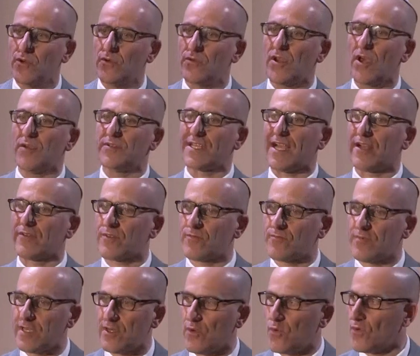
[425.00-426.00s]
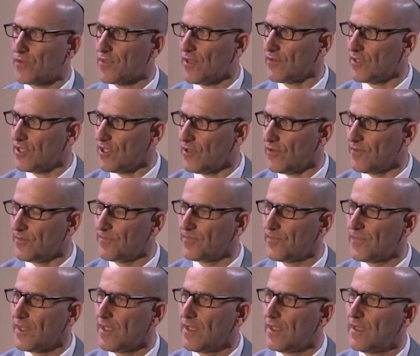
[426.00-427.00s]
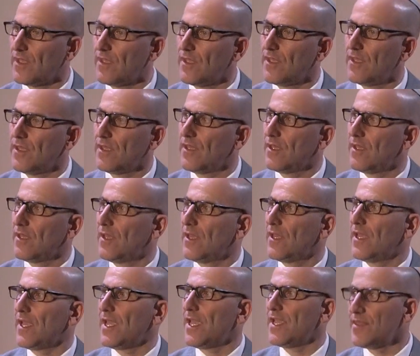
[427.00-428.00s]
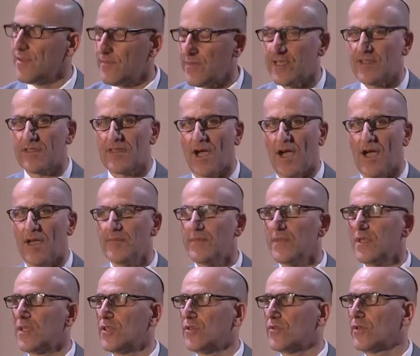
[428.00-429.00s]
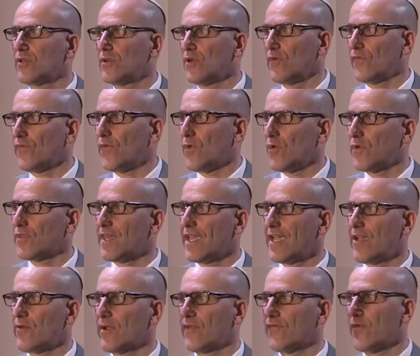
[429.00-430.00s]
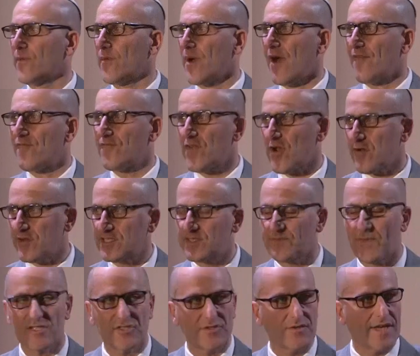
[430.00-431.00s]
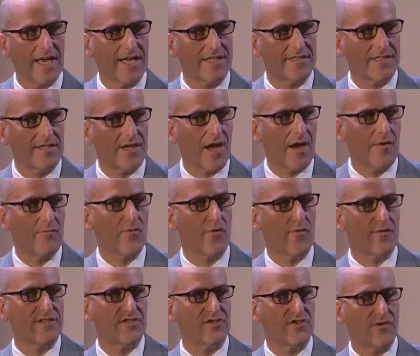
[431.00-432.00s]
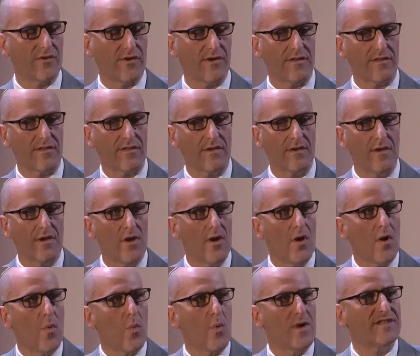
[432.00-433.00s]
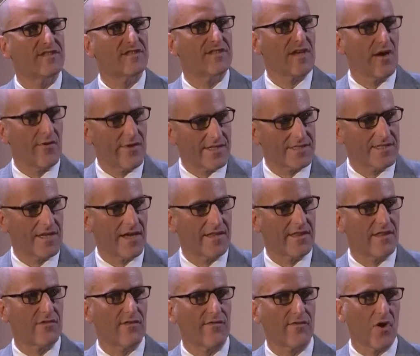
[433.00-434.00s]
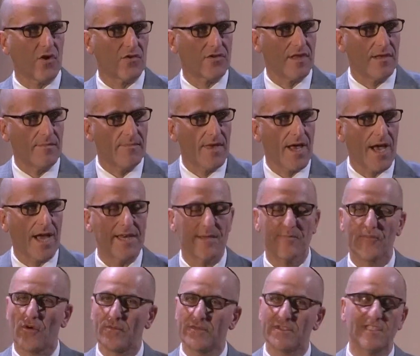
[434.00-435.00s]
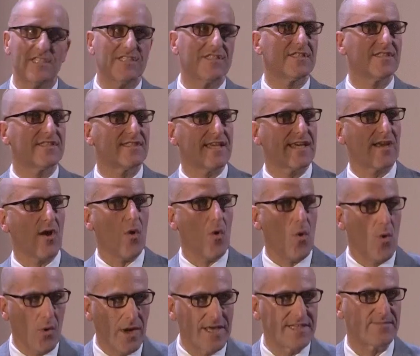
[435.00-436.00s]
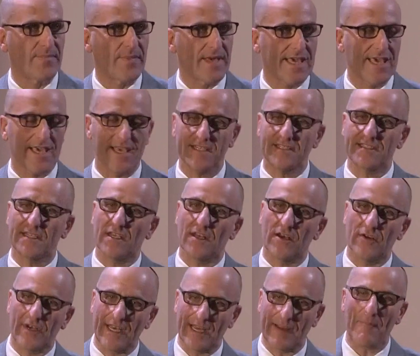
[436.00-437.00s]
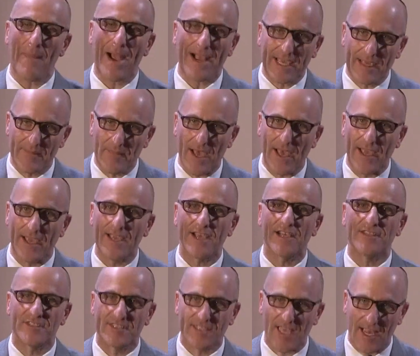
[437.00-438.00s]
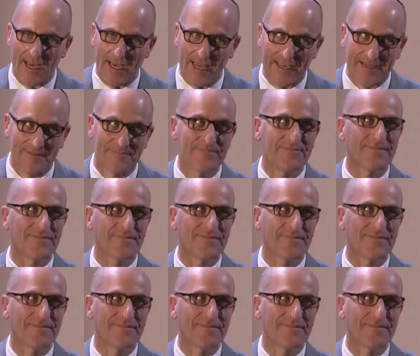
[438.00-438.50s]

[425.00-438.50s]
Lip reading: who knows how to read auto-cue. In the meantime, you can look forward to hearing from our very special guest tonight, Rory Stewart. We're so excited to have got him, and he promises to sing all his big hits, including Maggie May and Sailing.